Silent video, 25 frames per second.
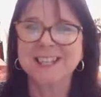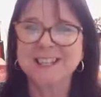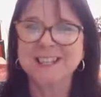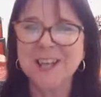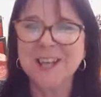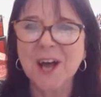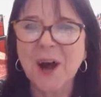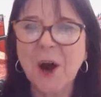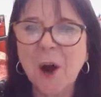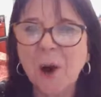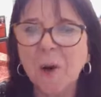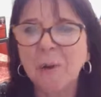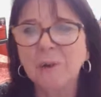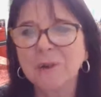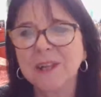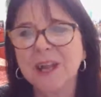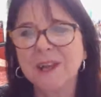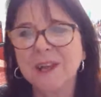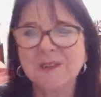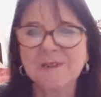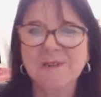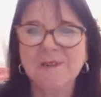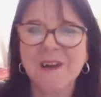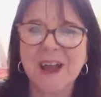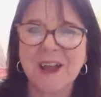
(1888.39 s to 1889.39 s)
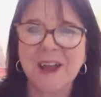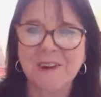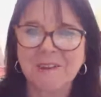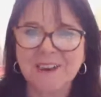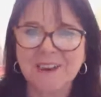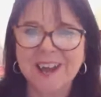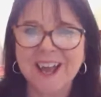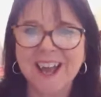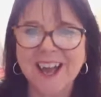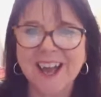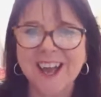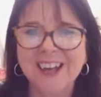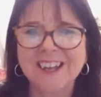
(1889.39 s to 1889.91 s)
a whole other
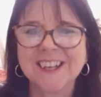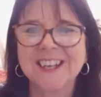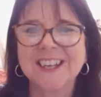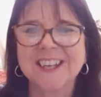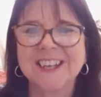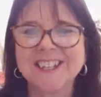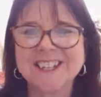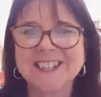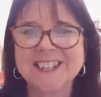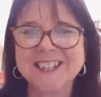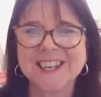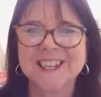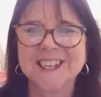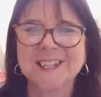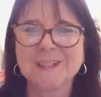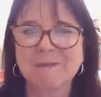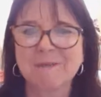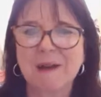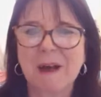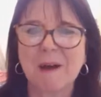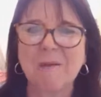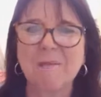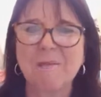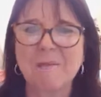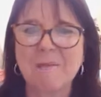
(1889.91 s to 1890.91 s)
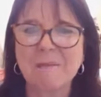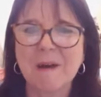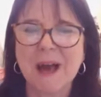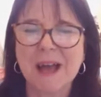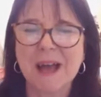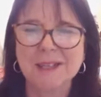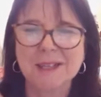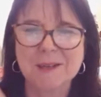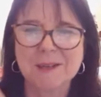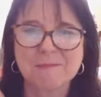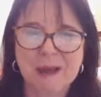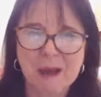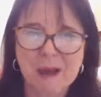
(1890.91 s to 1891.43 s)
area, is
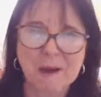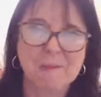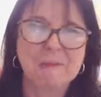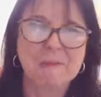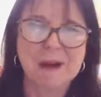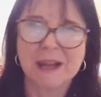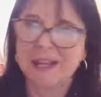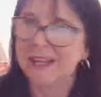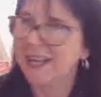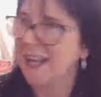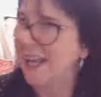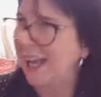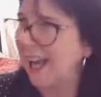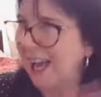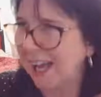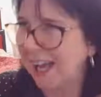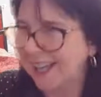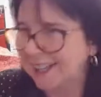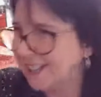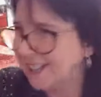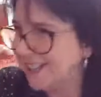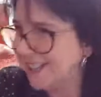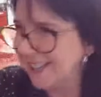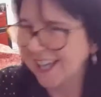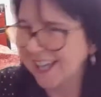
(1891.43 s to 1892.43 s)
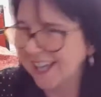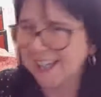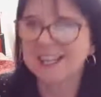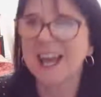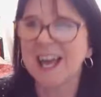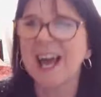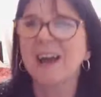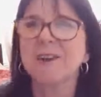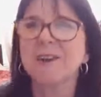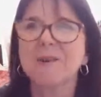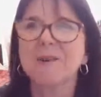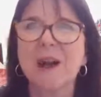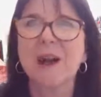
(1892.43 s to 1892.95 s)
about money and how
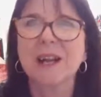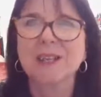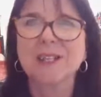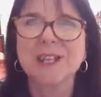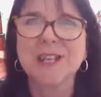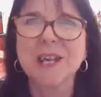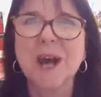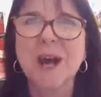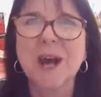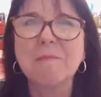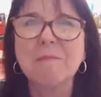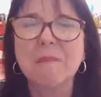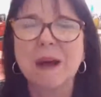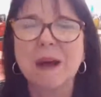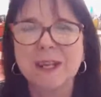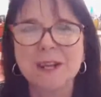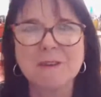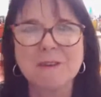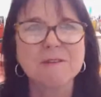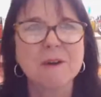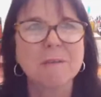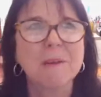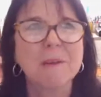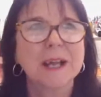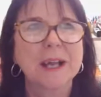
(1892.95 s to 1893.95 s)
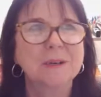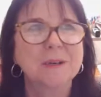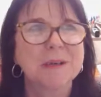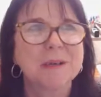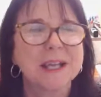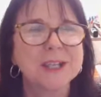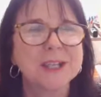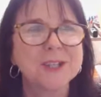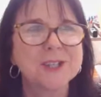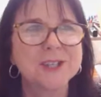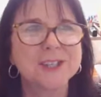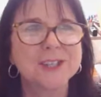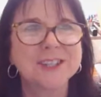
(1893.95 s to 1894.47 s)
you actually earn money from
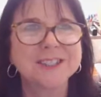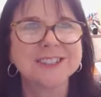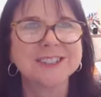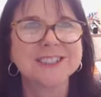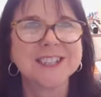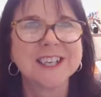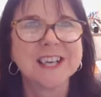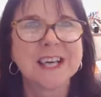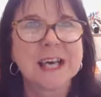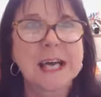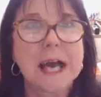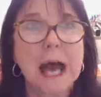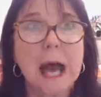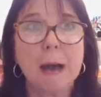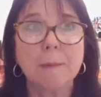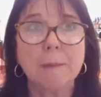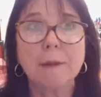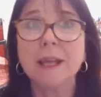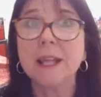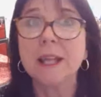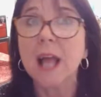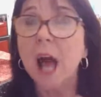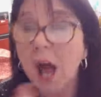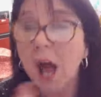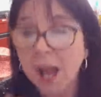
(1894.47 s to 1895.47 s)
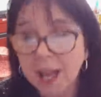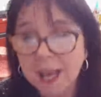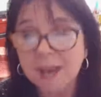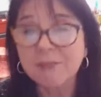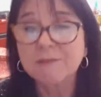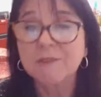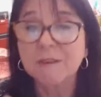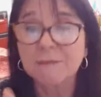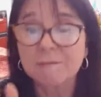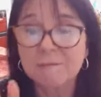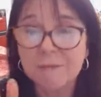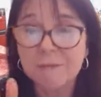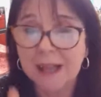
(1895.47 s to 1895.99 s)
animation. I mean, I have
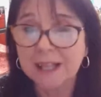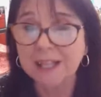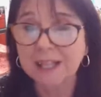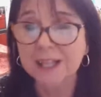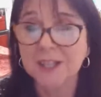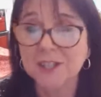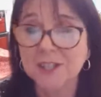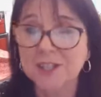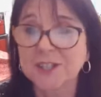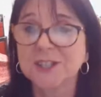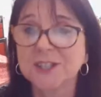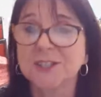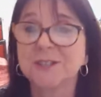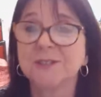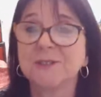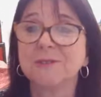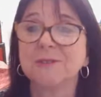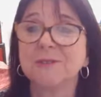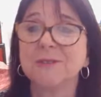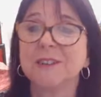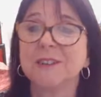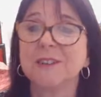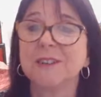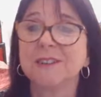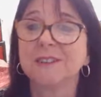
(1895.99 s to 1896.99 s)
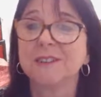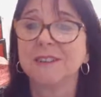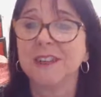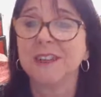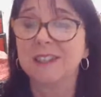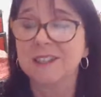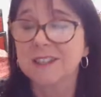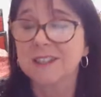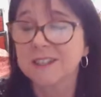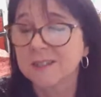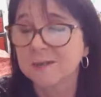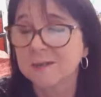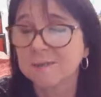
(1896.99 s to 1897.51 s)
managed to
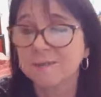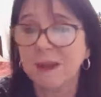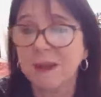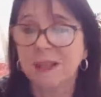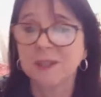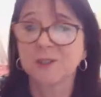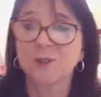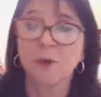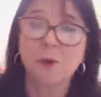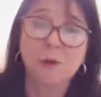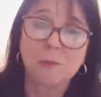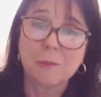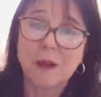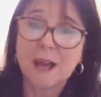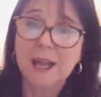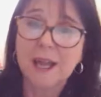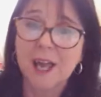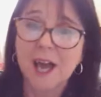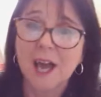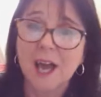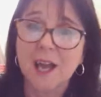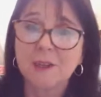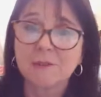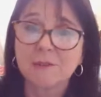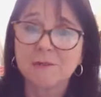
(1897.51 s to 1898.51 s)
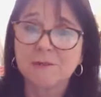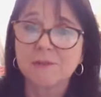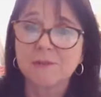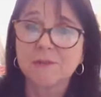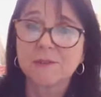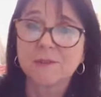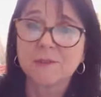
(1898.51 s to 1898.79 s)
spend all my life